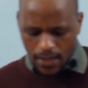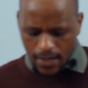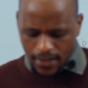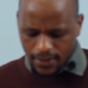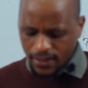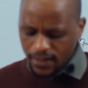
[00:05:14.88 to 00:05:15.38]

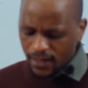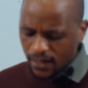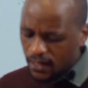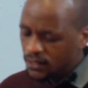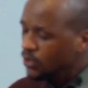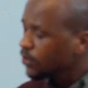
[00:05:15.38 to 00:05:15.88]
And then the
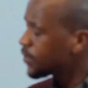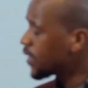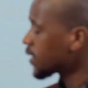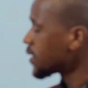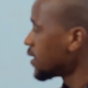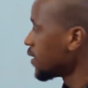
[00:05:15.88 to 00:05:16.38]
last
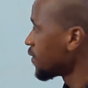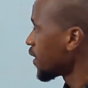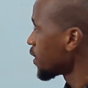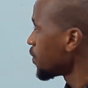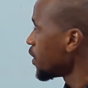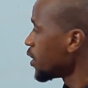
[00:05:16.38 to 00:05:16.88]
objective
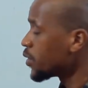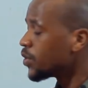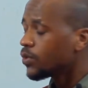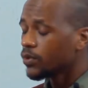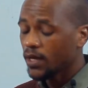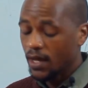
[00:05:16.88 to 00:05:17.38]
that we need to
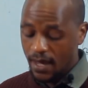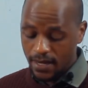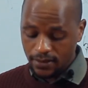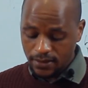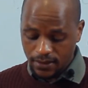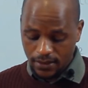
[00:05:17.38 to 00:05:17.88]
look
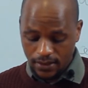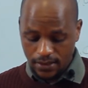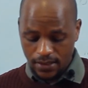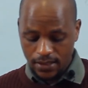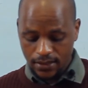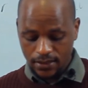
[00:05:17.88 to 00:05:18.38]
at
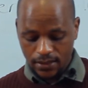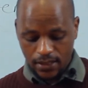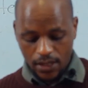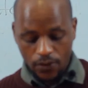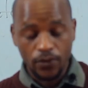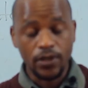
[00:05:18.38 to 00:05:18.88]
is
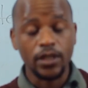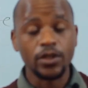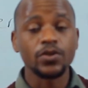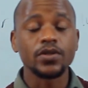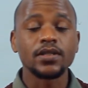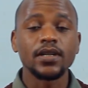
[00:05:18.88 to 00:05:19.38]
we
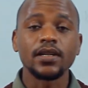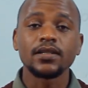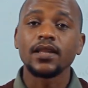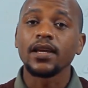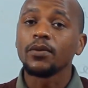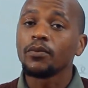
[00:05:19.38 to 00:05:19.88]
need to
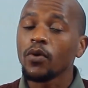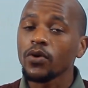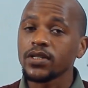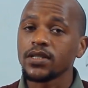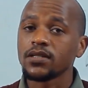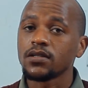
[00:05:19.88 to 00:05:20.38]
state the
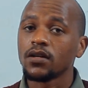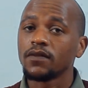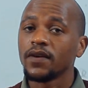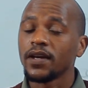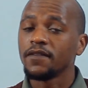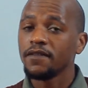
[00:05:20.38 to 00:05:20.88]
importance
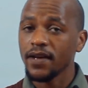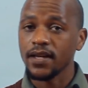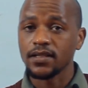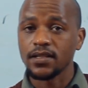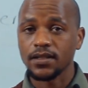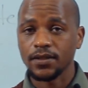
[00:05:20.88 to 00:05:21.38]
of a
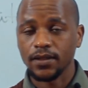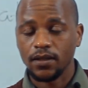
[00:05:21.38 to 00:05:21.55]
fence